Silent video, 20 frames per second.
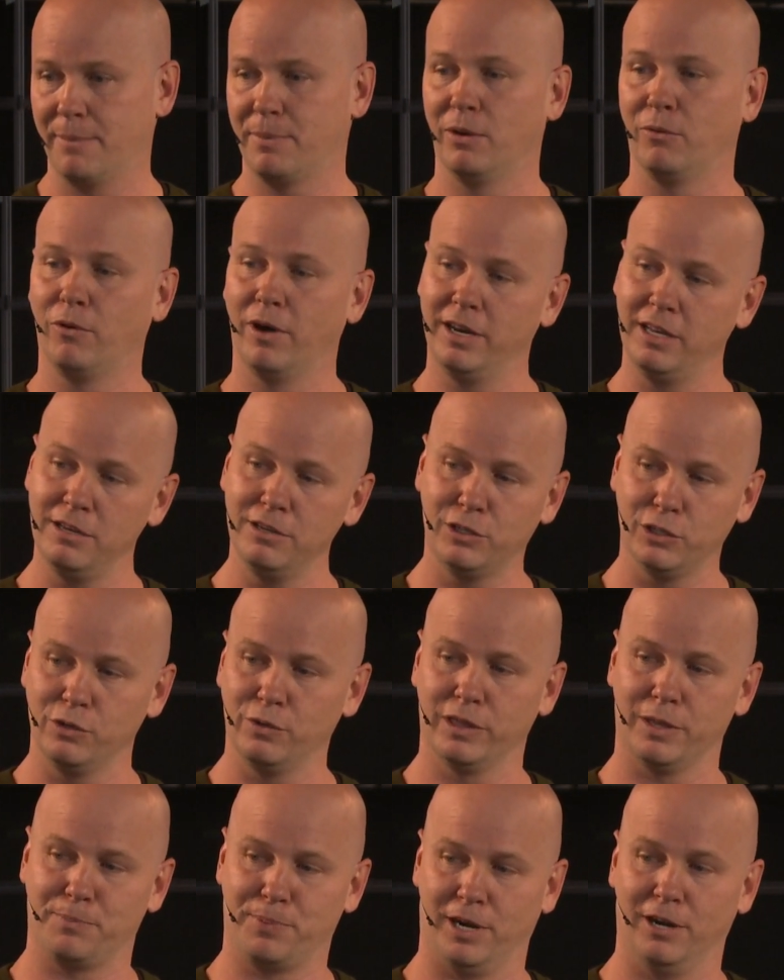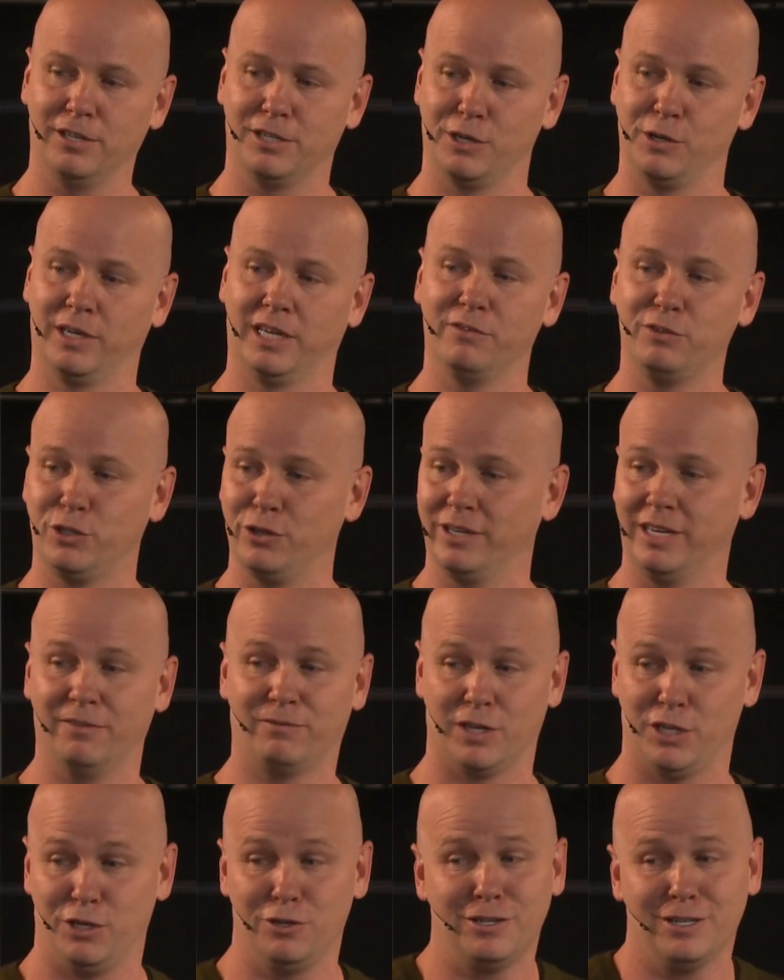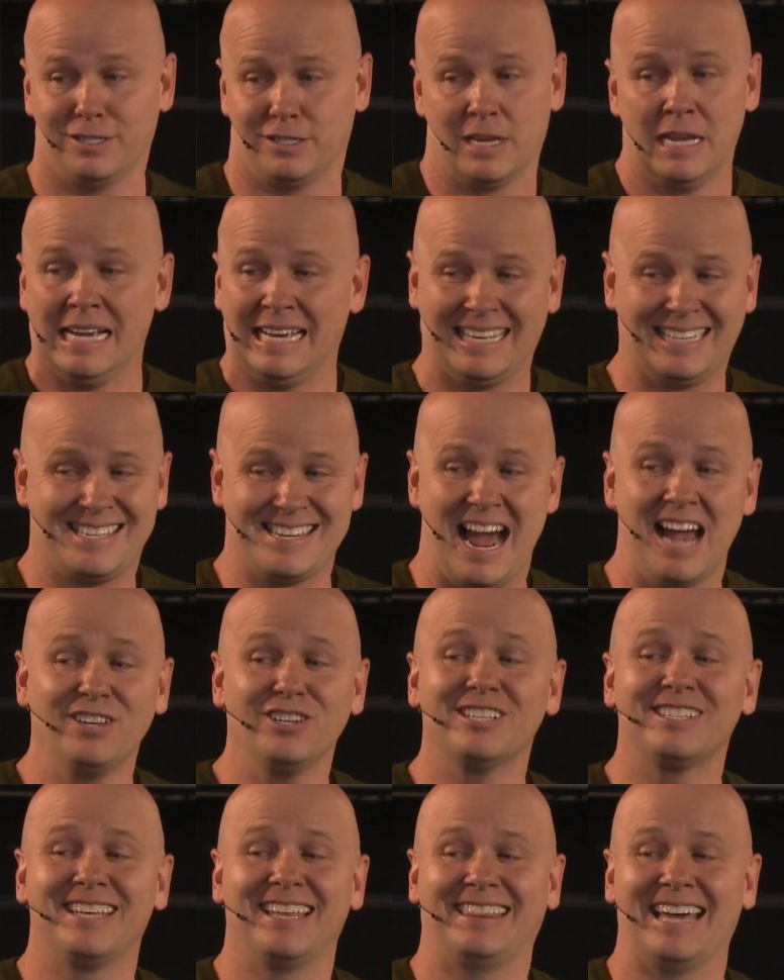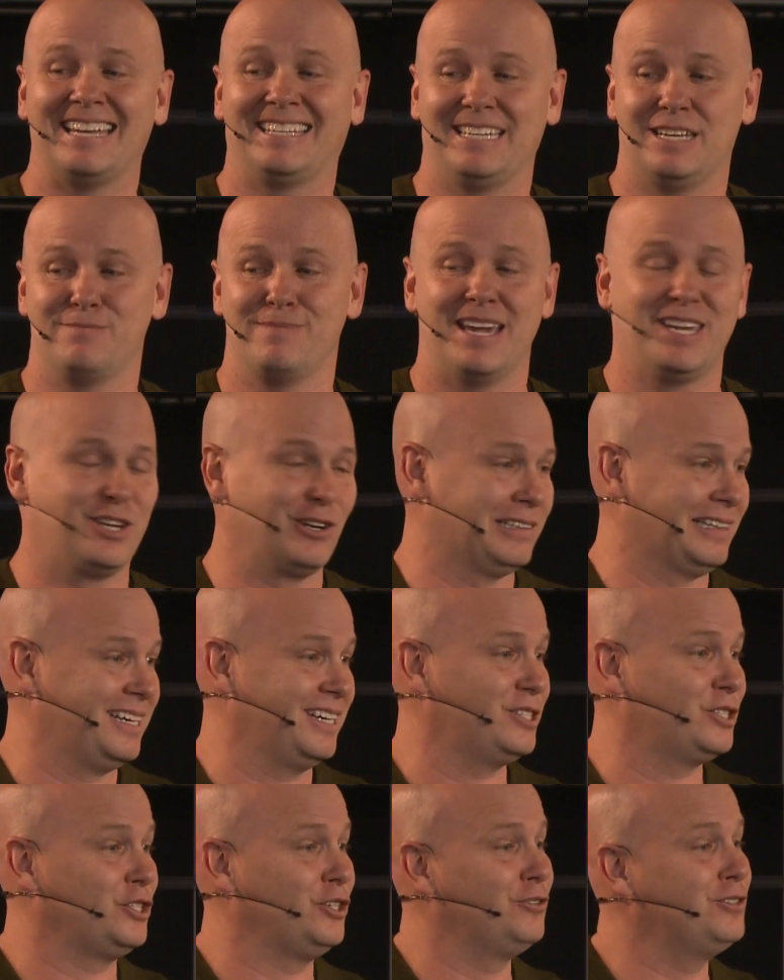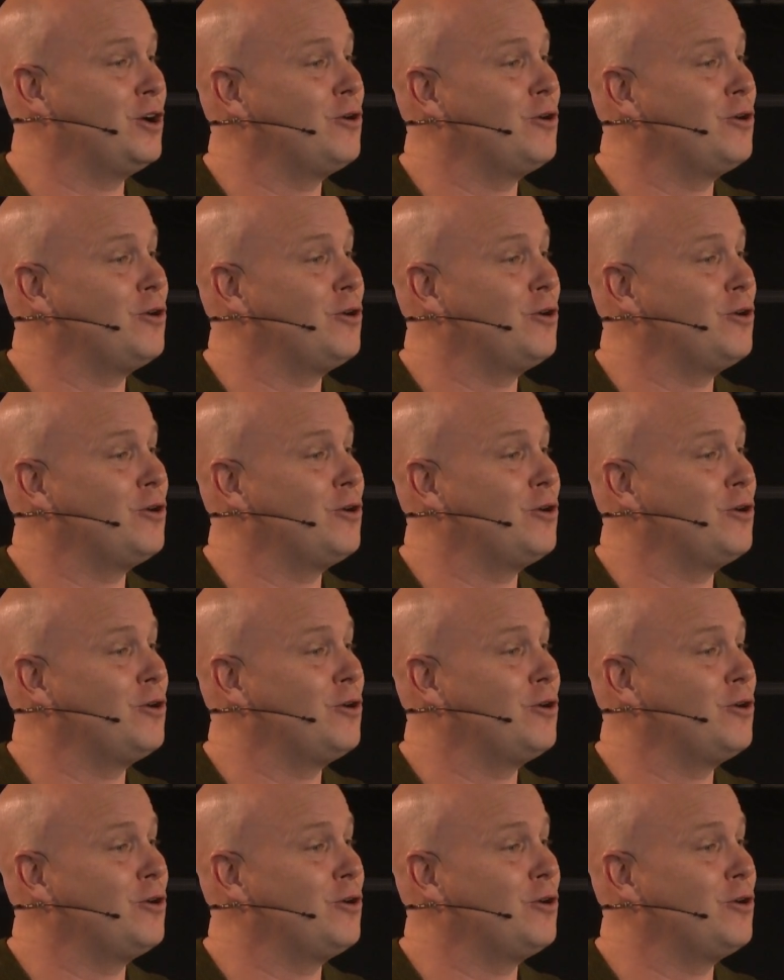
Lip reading: But what do you do with the person who gives you a gift and it's not just that they didn't make your list, you